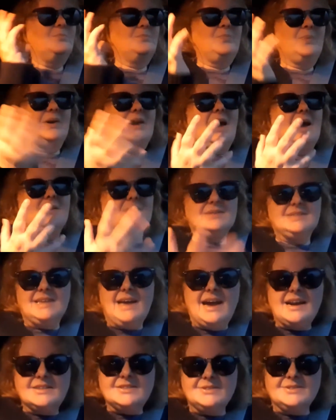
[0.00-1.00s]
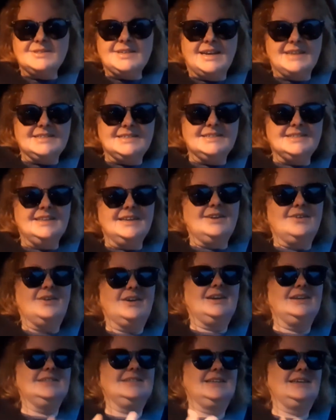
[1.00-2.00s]
but I was exercising like
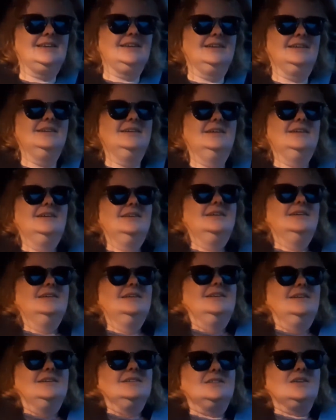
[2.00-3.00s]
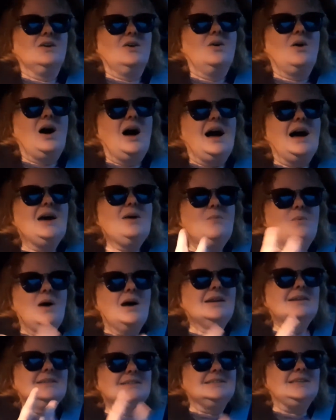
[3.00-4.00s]
crazy. So I
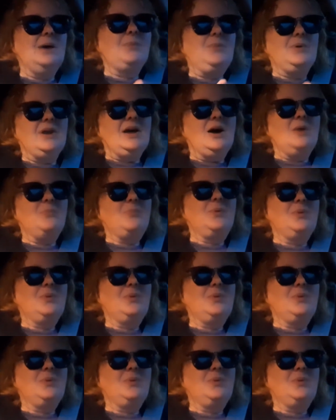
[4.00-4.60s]
want to step it up,